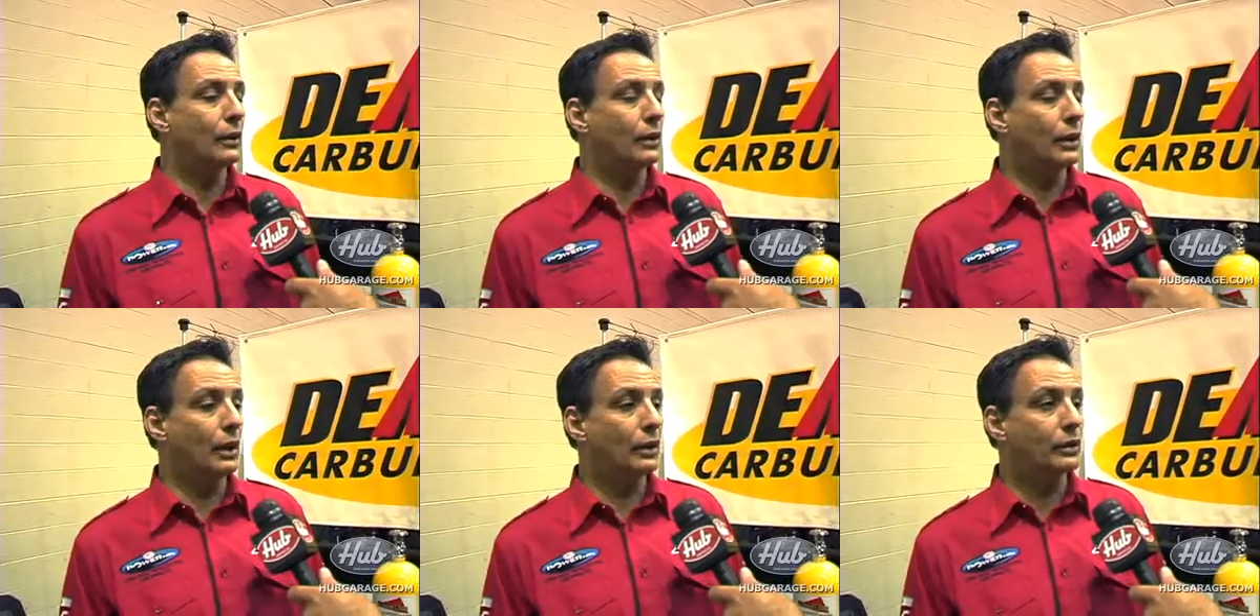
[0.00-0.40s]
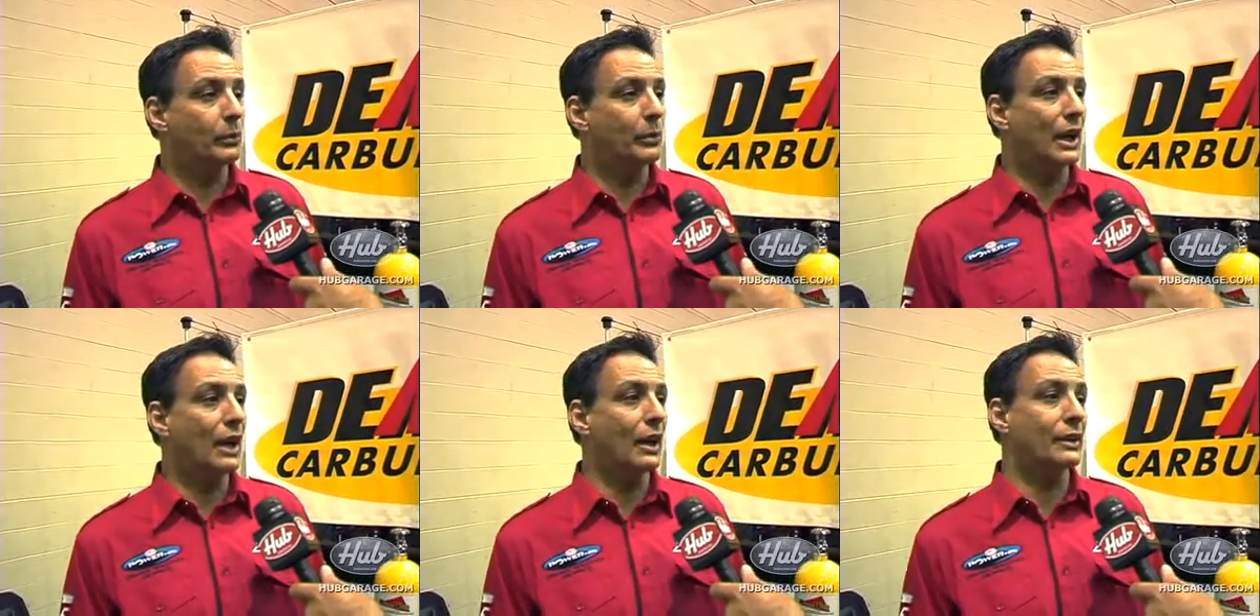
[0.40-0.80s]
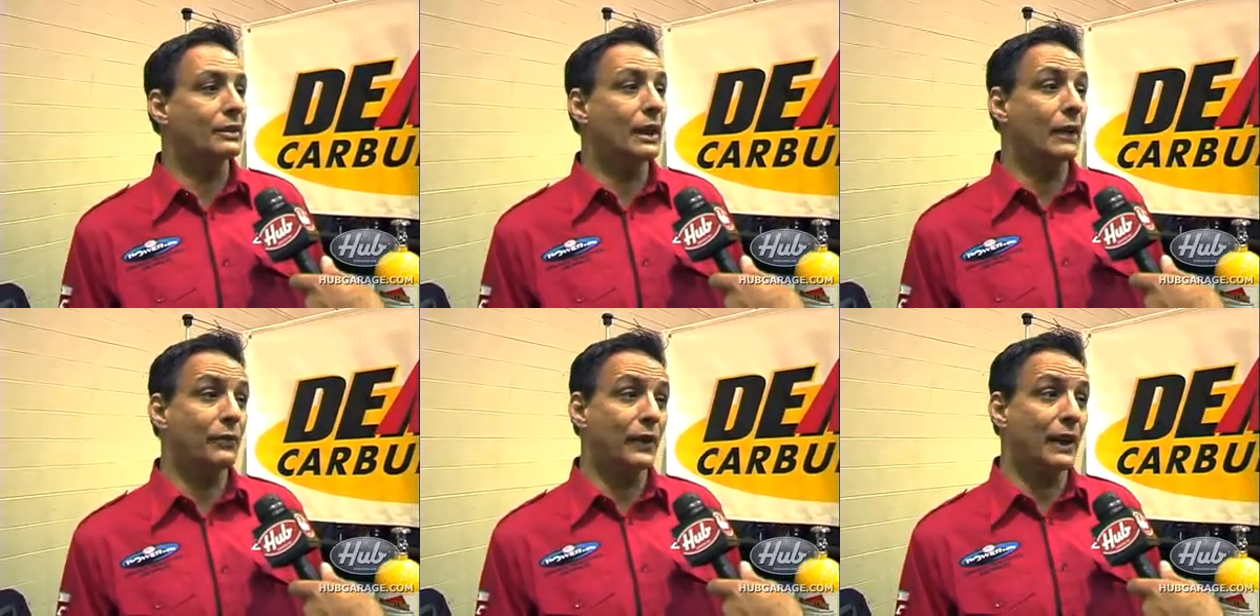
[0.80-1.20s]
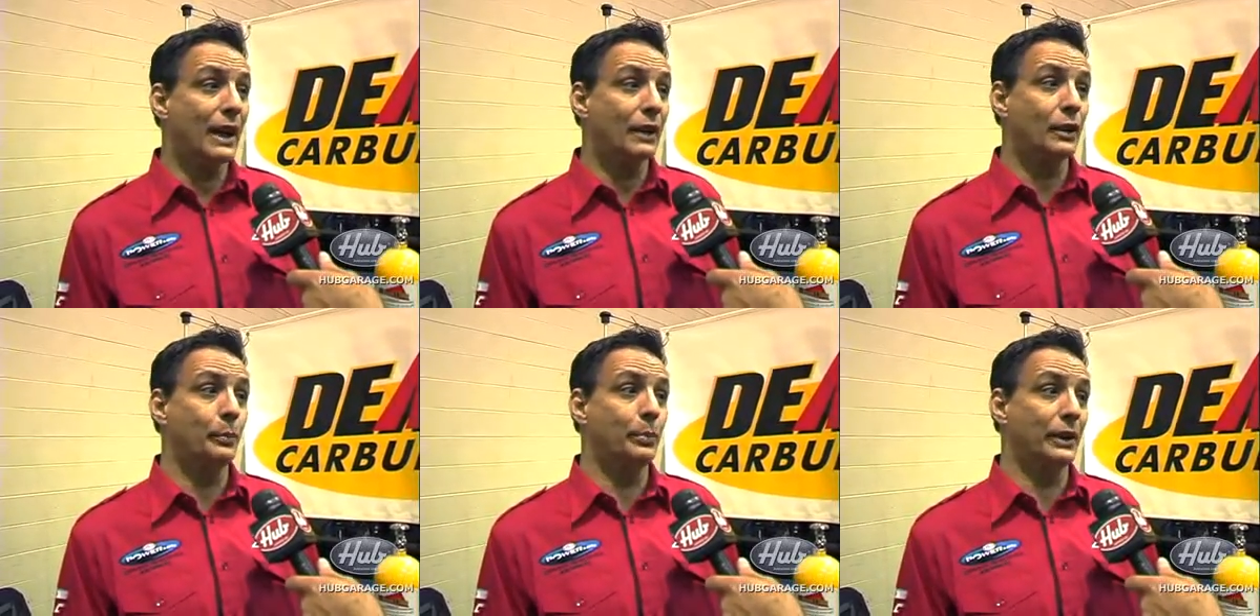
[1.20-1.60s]
to be honest, I
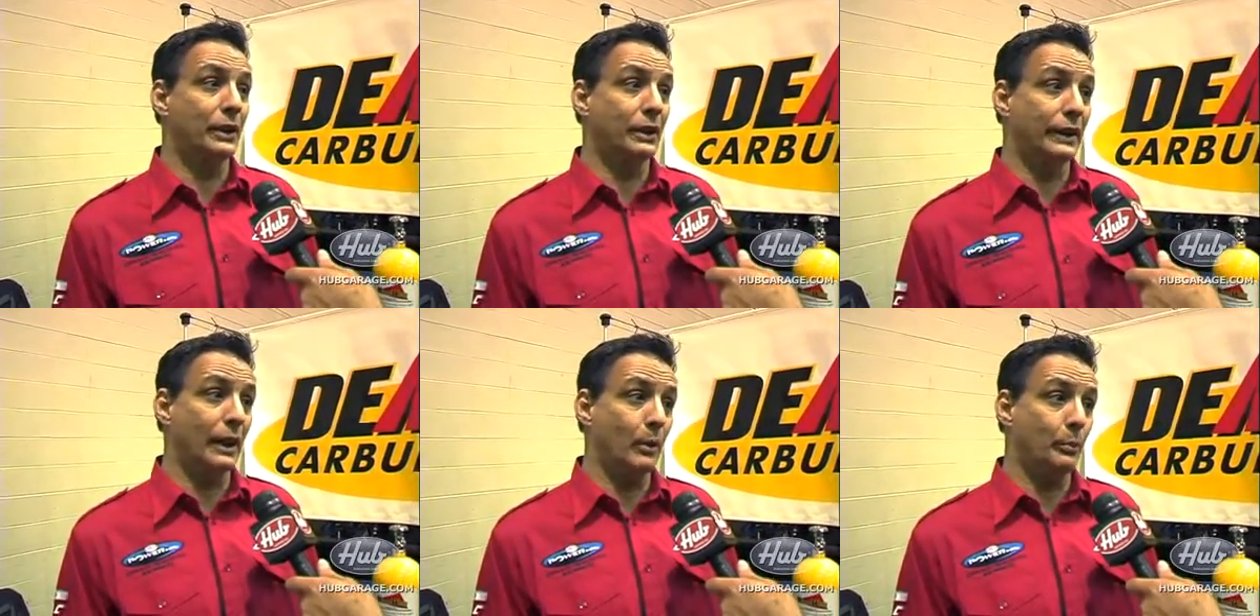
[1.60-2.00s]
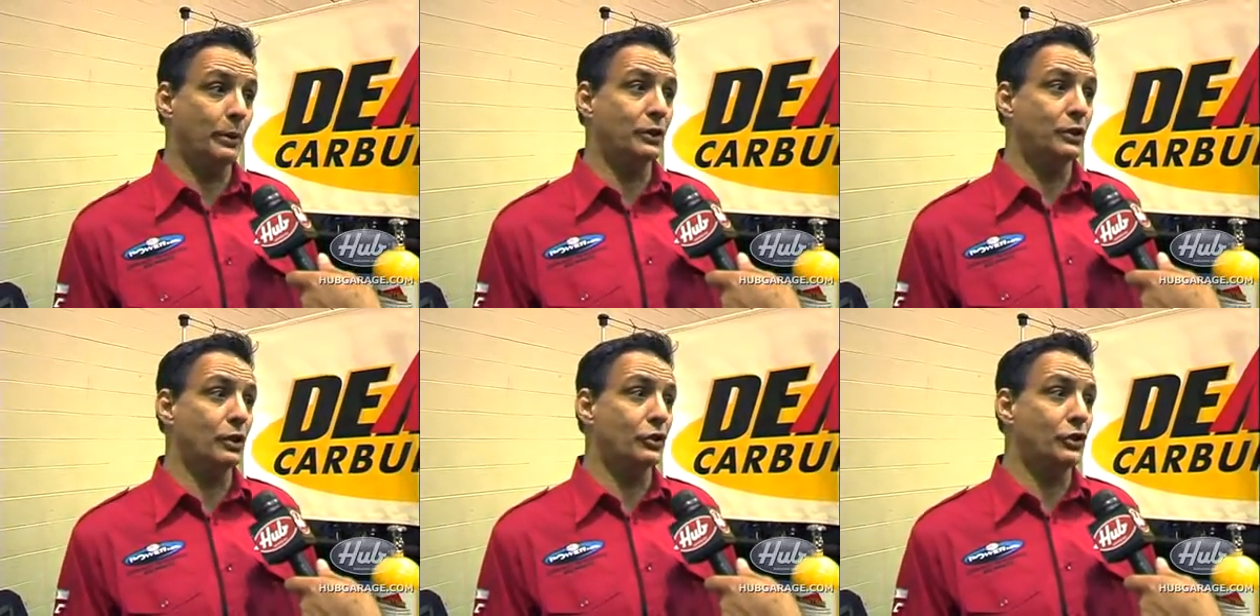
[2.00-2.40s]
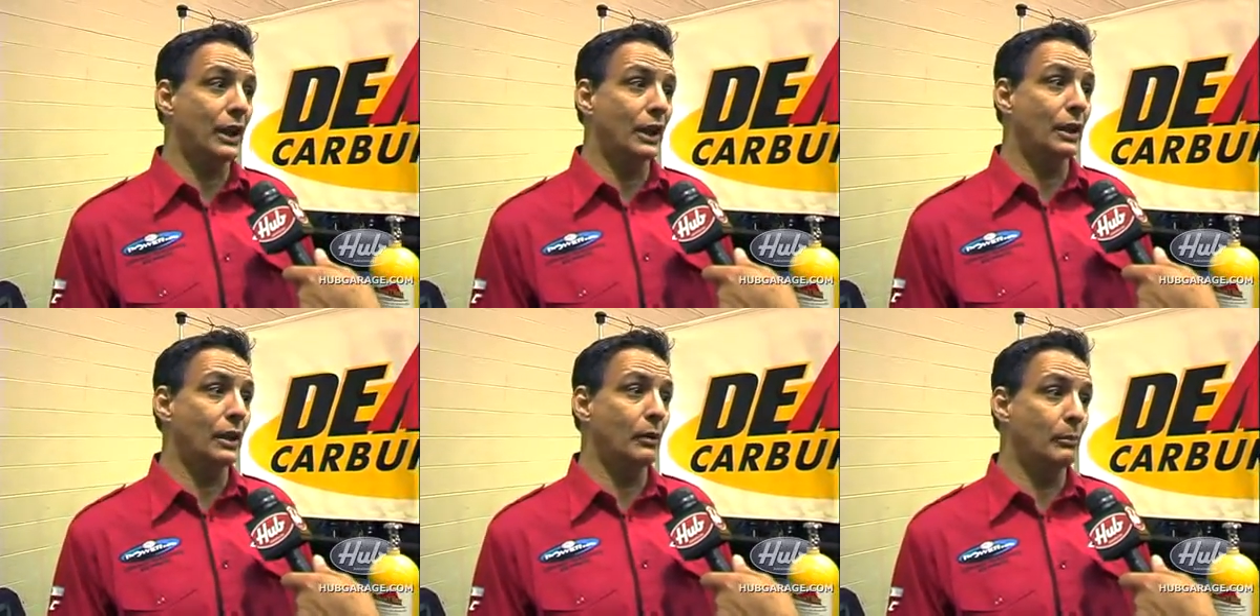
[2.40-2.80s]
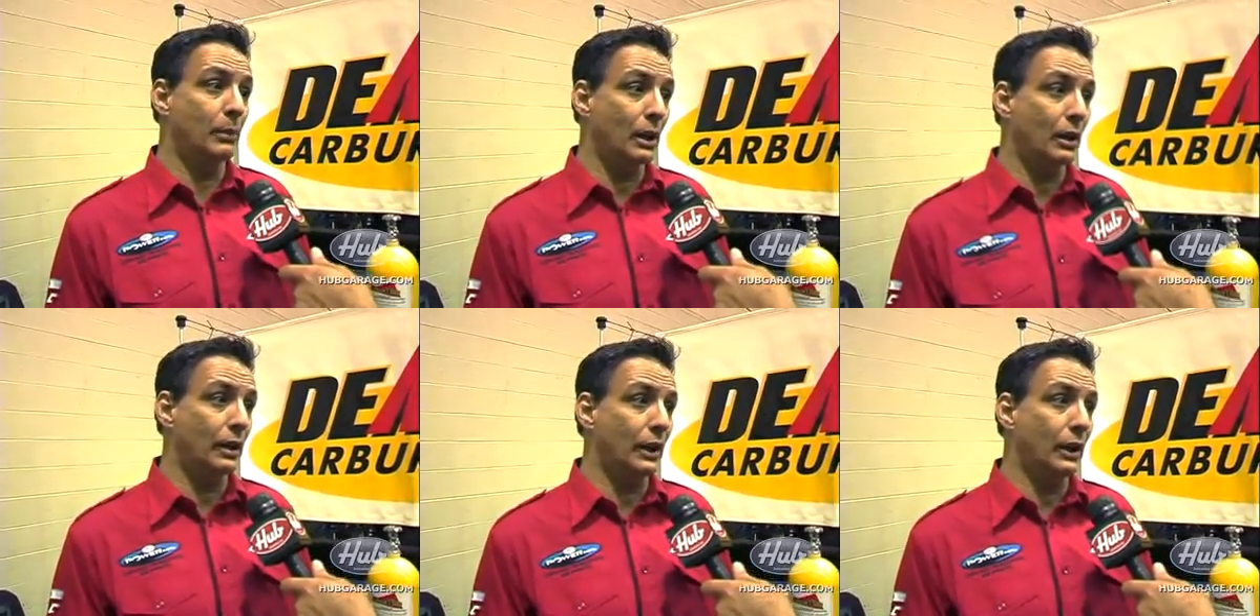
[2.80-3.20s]
forgot to put the temperature sending
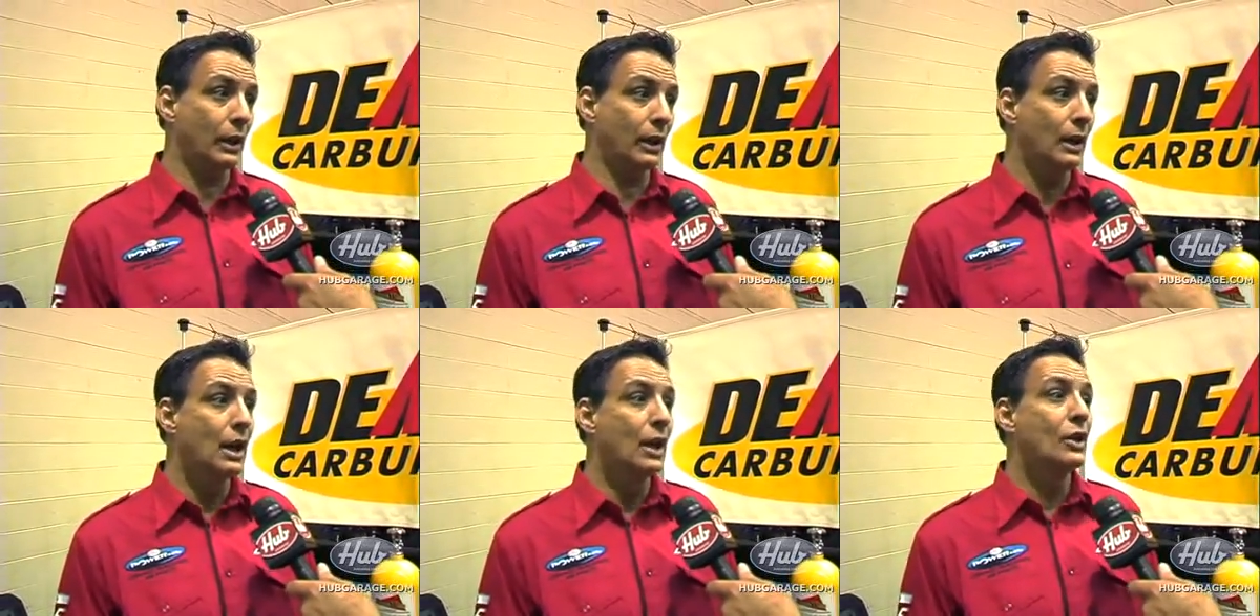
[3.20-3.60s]
bung in it,